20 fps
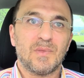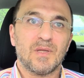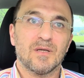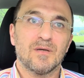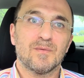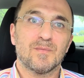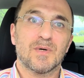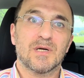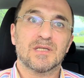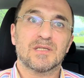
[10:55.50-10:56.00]

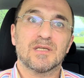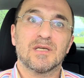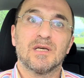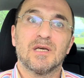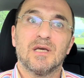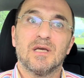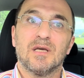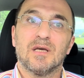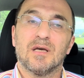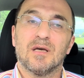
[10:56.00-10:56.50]
But
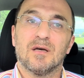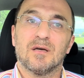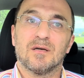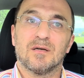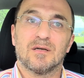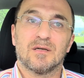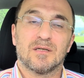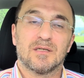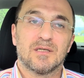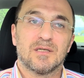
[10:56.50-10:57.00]

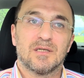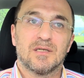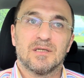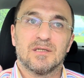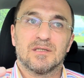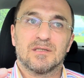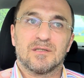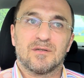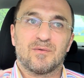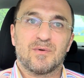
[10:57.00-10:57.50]

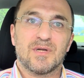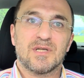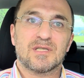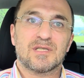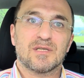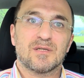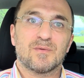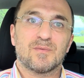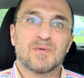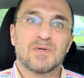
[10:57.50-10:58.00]
the
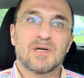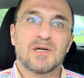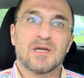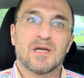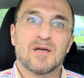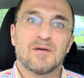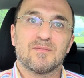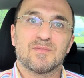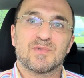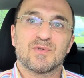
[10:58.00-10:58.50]
reason why
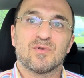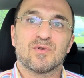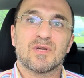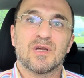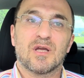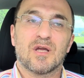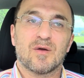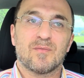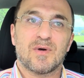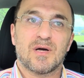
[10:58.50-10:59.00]
I'm
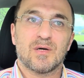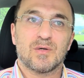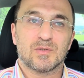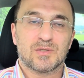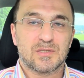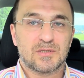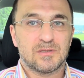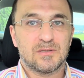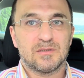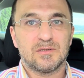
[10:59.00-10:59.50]
talking
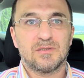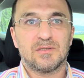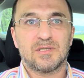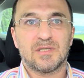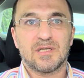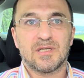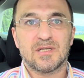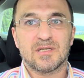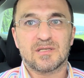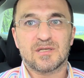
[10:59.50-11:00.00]
about
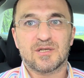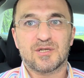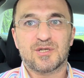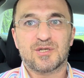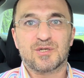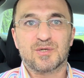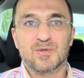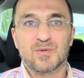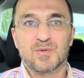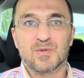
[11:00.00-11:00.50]
these
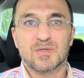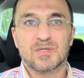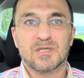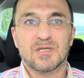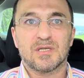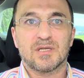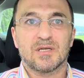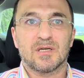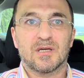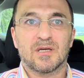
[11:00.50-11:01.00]
issues
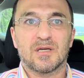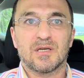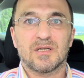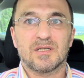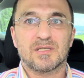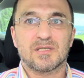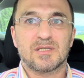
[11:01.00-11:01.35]
is